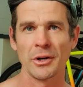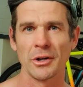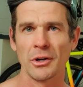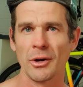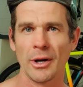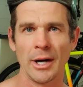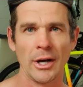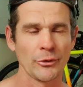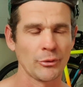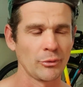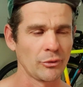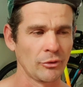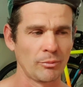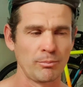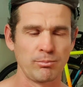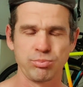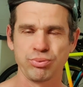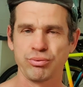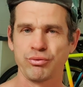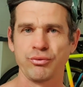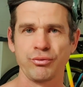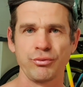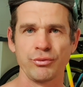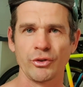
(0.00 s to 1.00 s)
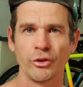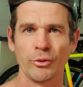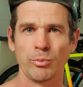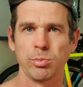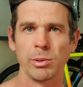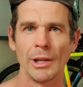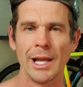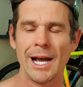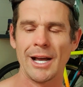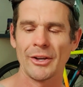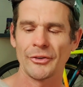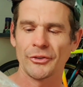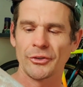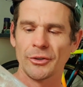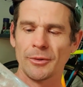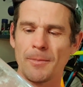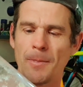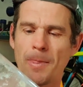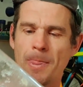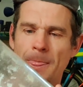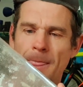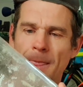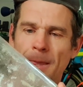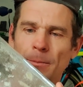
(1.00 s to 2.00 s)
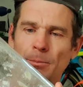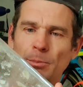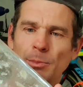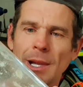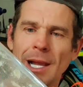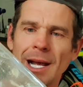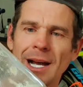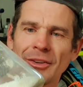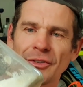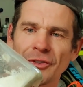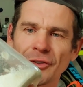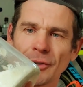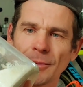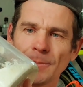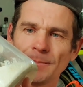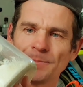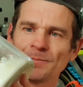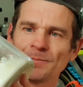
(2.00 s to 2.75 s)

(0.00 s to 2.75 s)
guys would just blast it. They'd blast it.